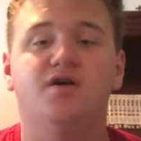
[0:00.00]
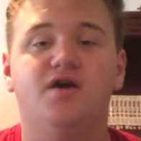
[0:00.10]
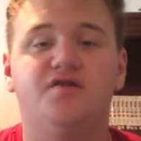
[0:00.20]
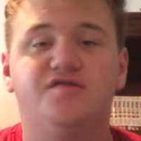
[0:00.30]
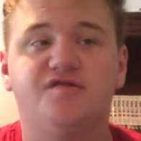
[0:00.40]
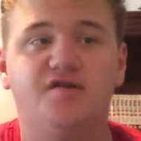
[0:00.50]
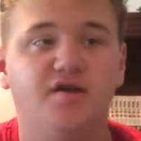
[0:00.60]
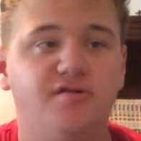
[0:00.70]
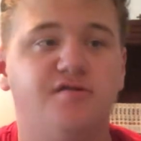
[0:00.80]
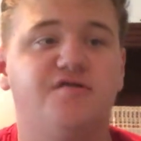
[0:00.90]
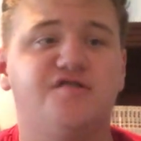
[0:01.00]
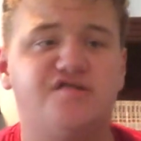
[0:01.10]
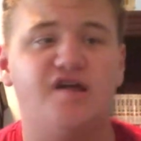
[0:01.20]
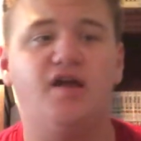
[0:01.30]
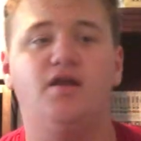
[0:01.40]
It's
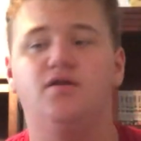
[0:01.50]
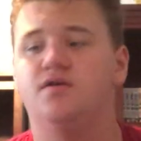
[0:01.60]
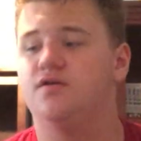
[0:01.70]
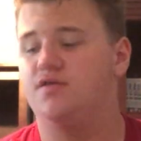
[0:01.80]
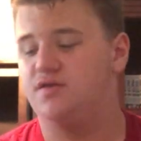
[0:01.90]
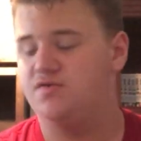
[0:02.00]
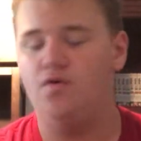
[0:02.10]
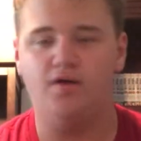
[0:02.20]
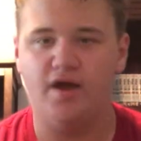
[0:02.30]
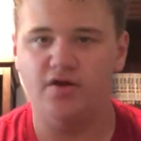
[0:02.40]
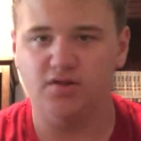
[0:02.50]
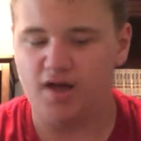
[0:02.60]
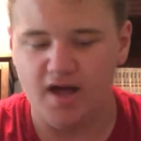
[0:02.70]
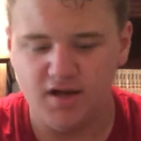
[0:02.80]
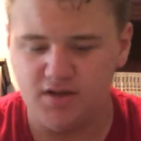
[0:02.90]
insane. The two characters,
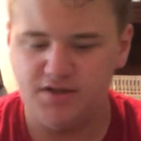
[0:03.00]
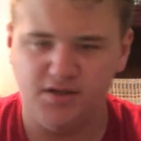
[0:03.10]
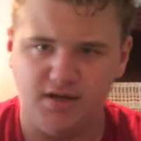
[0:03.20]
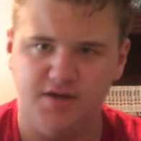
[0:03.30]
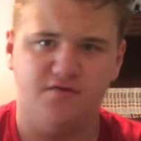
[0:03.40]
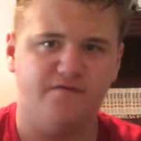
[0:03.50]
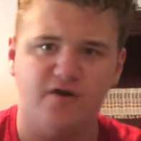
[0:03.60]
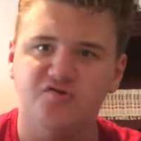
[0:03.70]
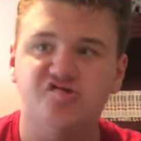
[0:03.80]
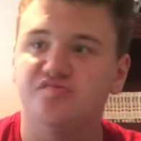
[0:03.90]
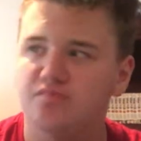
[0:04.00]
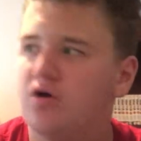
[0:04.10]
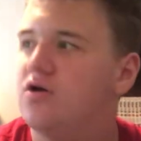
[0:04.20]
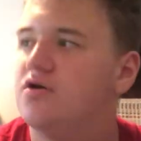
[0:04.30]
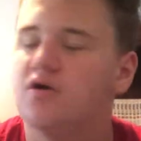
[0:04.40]
L and Late, are very
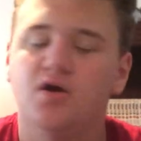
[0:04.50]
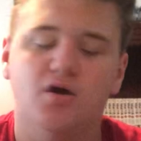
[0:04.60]
smart.